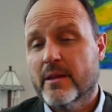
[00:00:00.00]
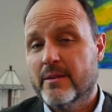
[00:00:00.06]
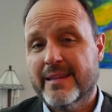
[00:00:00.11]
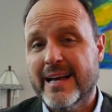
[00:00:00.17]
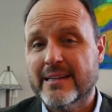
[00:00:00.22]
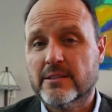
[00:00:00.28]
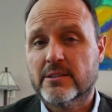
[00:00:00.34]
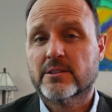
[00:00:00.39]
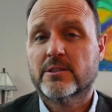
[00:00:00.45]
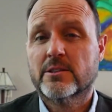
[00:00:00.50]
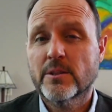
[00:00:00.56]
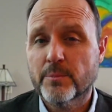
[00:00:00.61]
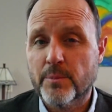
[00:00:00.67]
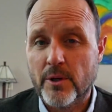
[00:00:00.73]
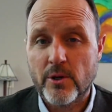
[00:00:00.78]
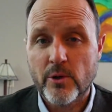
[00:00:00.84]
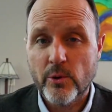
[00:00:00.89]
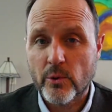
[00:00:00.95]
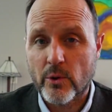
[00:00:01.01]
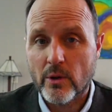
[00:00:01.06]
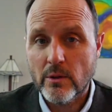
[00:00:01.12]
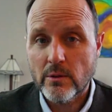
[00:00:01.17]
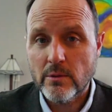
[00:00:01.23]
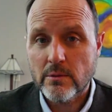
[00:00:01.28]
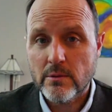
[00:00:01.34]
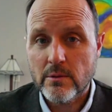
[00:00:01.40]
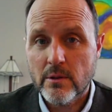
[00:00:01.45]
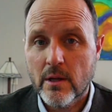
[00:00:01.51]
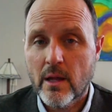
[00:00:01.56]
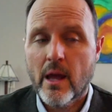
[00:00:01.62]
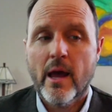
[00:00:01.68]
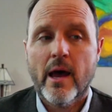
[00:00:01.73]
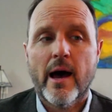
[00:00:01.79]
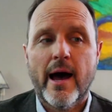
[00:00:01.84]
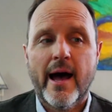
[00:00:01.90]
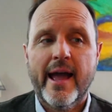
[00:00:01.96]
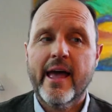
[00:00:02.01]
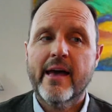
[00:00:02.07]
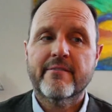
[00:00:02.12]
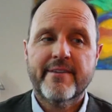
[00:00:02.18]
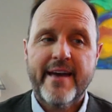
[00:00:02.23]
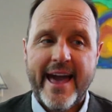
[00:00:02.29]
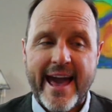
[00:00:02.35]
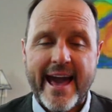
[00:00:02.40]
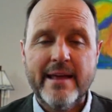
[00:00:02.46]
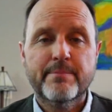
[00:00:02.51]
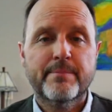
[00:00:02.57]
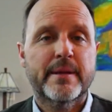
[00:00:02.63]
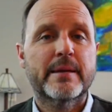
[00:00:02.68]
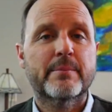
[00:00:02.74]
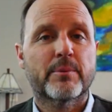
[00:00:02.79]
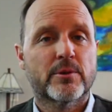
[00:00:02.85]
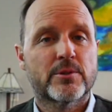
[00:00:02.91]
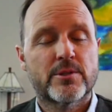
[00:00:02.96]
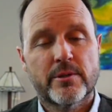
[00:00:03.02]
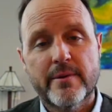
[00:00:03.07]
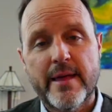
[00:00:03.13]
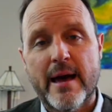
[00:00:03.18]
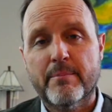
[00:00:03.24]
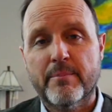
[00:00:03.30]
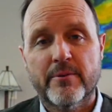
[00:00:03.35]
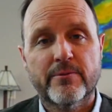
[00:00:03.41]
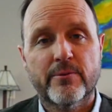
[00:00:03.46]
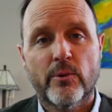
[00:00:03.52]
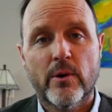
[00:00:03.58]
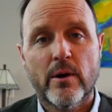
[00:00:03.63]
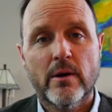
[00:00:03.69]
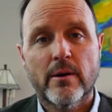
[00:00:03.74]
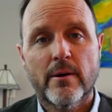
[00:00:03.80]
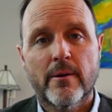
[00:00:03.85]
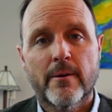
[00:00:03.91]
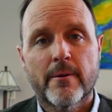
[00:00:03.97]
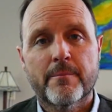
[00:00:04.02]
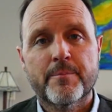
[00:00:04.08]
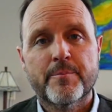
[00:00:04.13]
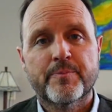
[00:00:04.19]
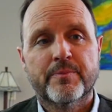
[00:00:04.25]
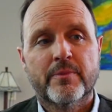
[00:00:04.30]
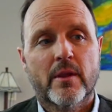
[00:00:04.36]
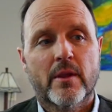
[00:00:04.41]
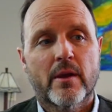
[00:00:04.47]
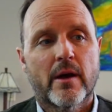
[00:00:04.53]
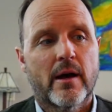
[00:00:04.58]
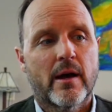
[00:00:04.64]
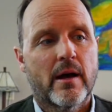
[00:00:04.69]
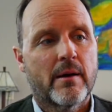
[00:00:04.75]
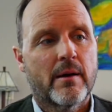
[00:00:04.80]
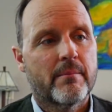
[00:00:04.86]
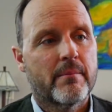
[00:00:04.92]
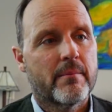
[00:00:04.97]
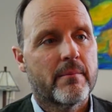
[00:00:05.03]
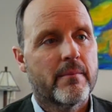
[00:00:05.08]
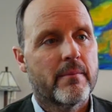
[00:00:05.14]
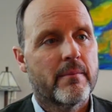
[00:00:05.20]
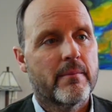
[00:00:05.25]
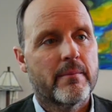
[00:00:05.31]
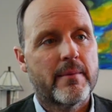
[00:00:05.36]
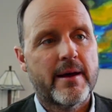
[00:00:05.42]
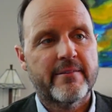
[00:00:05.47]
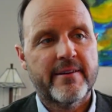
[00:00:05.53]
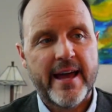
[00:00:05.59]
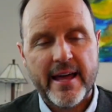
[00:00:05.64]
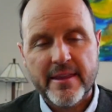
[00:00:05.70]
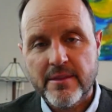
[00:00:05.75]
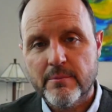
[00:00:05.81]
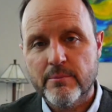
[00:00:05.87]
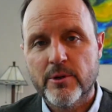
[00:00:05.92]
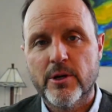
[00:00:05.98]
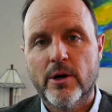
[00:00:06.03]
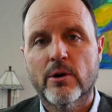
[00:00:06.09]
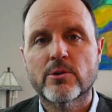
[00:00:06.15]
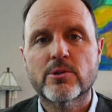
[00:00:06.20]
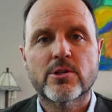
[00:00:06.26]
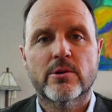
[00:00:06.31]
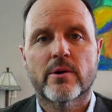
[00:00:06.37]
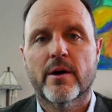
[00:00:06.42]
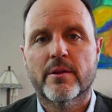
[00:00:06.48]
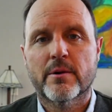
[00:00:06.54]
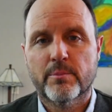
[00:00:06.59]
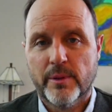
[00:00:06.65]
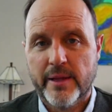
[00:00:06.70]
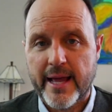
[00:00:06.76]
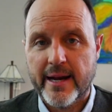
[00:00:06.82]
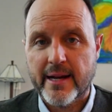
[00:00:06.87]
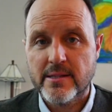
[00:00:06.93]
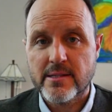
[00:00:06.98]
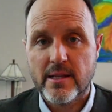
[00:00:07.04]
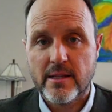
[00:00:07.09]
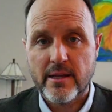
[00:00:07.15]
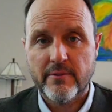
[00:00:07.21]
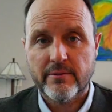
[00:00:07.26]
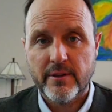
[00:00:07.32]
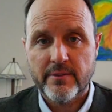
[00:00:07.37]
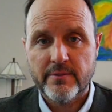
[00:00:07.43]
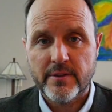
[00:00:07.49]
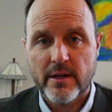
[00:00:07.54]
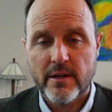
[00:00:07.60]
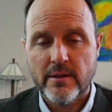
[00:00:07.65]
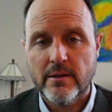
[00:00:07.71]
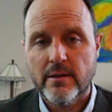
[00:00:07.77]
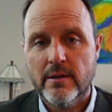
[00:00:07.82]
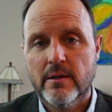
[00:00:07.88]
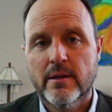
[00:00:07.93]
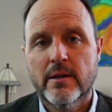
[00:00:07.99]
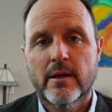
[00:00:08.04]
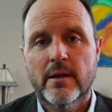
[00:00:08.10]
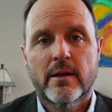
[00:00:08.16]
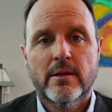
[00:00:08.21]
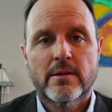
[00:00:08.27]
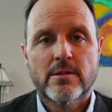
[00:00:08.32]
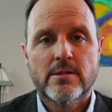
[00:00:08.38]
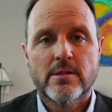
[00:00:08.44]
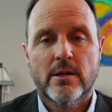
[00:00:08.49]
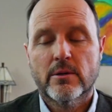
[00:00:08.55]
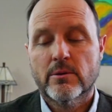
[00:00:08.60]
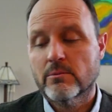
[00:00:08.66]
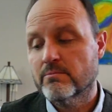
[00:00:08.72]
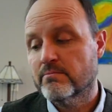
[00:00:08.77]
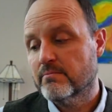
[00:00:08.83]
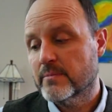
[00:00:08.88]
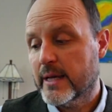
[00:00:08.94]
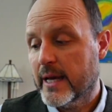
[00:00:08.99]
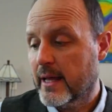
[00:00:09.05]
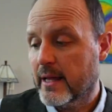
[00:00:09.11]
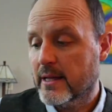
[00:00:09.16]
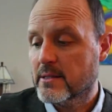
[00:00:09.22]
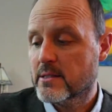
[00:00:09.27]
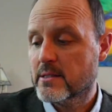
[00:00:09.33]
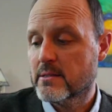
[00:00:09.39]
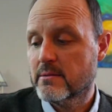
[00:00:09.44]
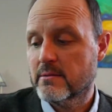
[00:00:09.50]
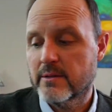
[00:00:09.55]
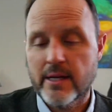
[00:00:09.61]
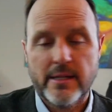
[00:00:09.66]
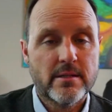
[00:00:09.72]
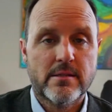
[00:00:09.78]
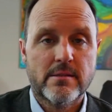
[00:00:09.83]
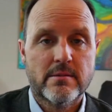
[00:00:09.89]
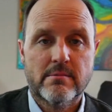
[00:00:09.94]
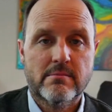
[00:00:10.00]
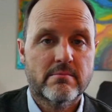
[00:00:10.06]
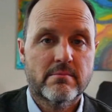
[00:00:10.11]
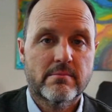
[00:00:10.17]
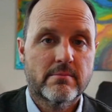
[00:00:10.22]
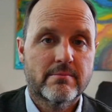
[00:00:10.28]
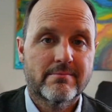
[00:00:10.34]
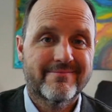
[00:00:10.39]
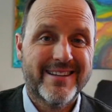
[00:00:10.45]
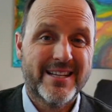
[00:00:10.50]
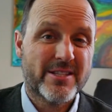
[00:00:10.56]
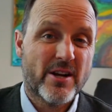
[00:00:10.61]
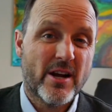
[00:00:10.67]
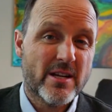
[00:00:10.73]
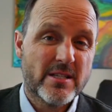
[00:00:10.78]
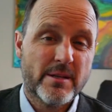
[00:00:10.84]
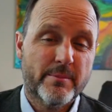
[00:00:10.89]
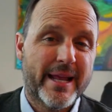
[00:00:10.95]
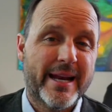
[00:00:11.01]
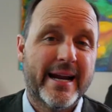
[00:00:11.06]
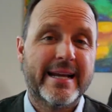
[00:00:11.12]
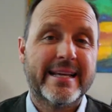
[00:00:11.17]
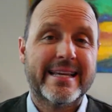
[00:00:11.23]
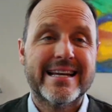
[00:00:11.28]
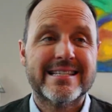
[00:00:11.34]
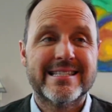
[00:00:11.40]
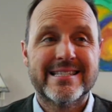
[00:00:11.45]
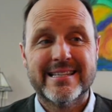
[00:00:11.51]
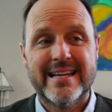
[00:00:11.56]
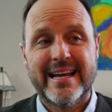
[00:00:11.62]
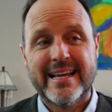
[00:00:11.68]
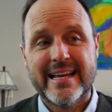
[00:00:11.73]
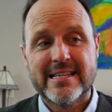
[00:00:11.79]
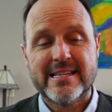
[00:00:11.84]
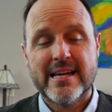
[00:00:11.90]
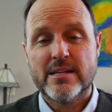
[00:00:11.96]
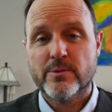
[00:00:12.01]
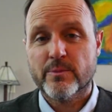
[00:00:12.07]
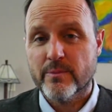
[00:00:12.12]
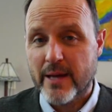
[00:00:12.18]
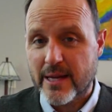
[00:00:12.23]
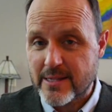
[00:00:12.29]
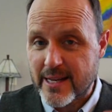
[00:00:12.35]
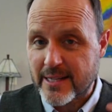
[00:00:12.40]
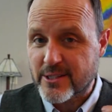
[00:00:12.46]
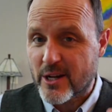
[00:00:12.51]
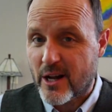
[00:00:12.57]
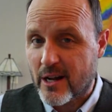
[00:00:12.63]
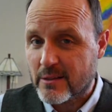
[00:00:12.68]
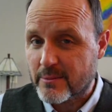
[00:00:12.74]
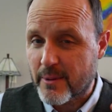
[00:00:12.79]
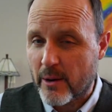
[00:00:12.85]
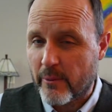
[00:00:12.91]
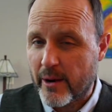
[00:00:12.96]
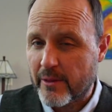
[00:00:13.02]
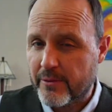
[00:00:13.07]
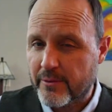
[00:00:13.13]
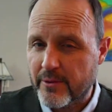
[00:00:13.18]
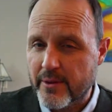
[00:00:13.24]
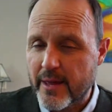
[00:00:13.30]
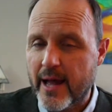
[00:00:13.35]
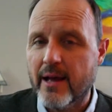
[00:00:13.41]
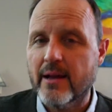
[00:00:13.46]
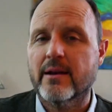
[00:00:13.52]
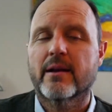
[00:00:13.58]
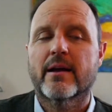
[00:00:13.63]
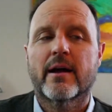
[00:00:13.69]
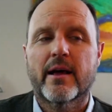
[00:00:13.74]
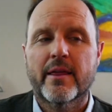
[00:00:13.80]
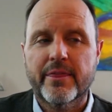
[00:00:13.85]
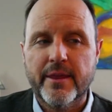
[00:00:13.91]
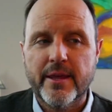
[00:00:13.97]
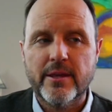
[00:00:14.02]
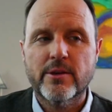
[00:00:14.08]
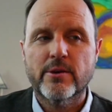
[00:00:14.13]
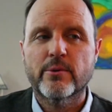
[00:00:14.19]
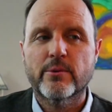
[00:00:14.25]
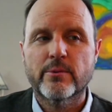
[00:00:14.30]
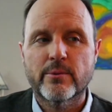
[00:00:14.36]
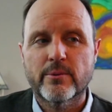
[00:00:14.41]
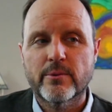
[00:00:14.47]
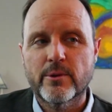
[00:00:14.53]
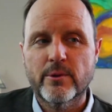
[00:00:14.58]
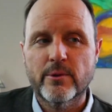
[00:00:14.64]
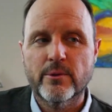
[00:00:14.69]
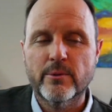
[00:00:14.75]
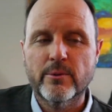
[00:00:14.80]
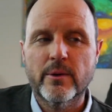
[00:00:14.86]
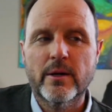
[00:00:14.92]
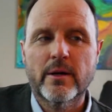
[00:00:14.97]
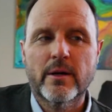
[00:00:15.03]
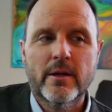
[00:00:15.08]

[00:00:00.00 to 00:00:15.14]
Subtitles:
That's super cool. I have had people do that before. I've had them go to other planets that they've lived on. So yeah, that's awesome. And I guess as I talked my way through that, I think you